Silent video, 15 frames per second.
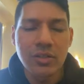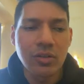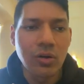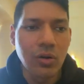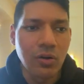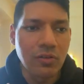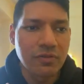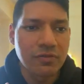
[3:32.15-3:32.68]

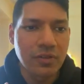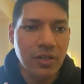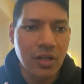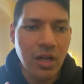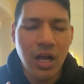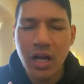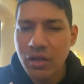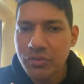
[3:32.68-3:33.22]
of
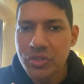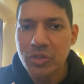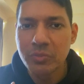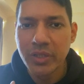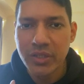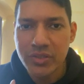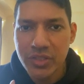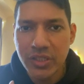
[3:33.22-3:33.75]
how you
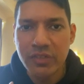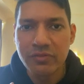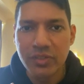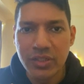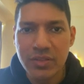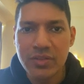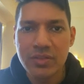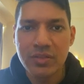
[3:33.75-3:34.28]
may achieve
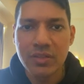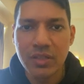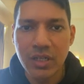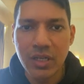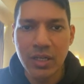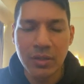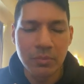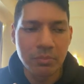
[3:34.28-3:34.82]
this
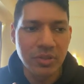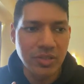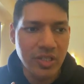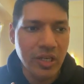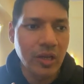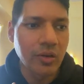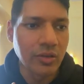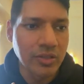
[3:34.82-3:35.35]

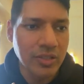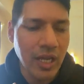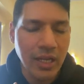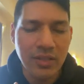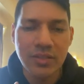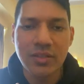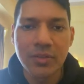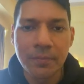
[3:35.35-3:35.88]
particular
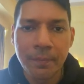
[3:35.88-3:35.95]
task.